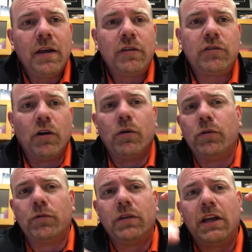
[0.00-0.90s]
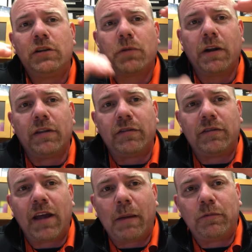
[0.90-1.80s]
So each one of the
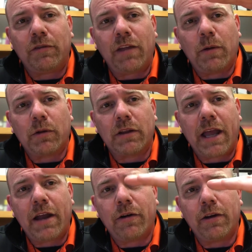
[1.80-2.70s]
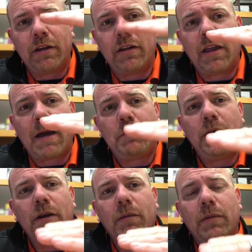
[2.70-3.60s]
steps, if they were layered into that
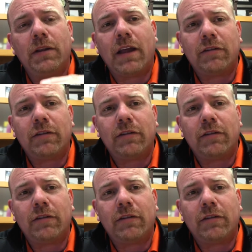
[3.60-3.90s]
pyramid,